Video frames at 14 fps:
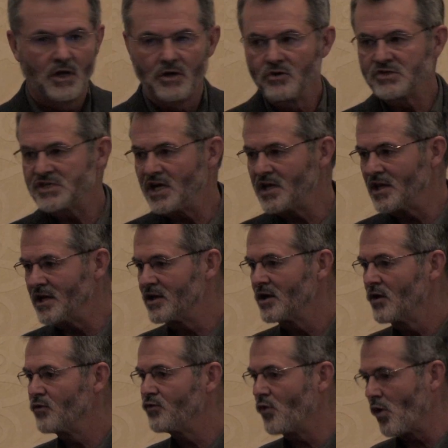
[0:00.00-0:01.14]
New Zealand,
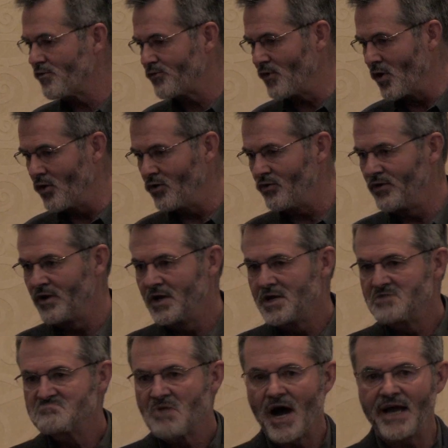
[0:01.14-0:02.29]
fourfold.
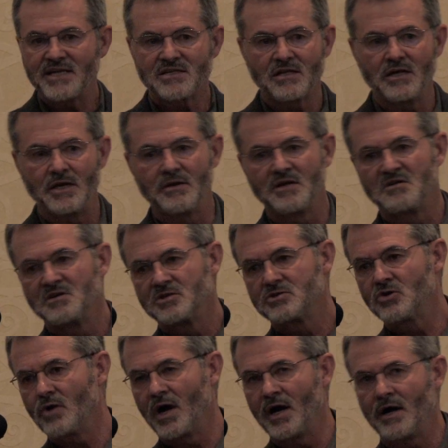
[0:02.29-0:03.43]
Iceland,
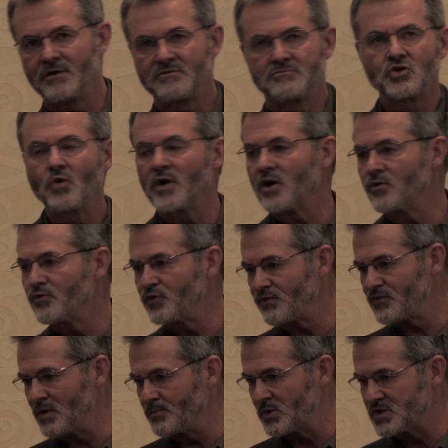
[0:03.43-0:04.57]

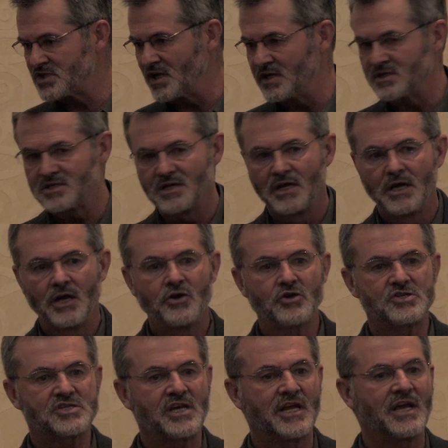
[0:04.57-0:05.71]
250%. You're
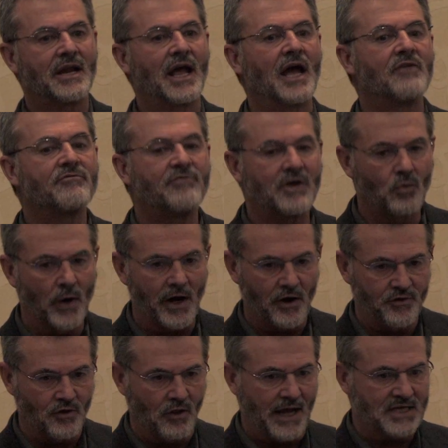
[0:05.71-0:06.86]
seeing it everywhere in
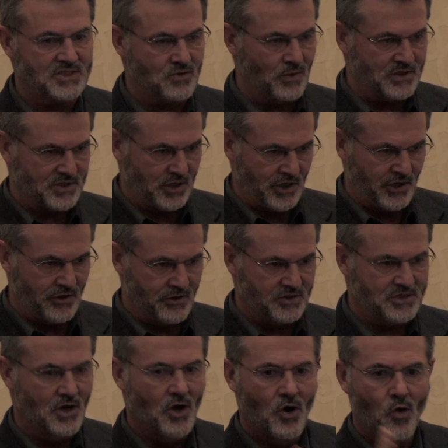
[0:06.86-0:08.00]
the last 20 years,
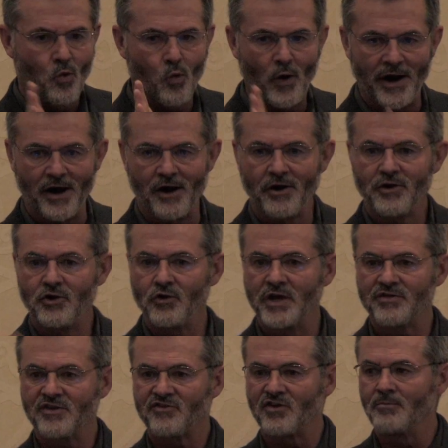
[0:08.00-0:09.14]
where you get
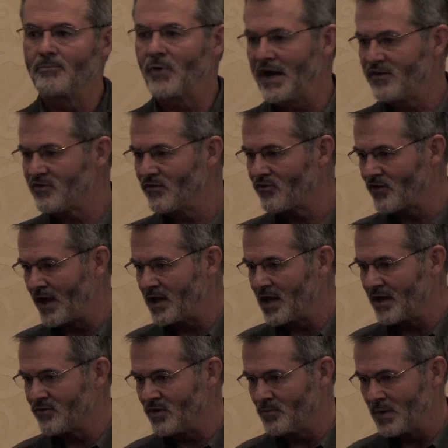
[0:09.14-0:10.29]
this embrace of
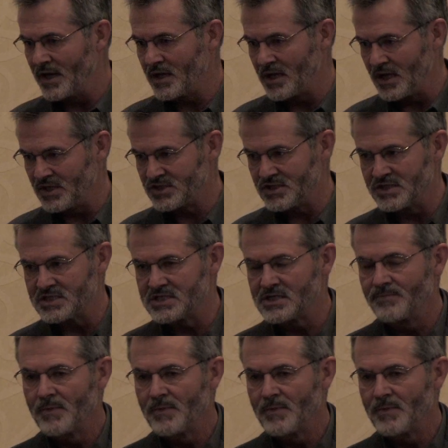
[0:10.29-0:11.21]
psychiatric medications.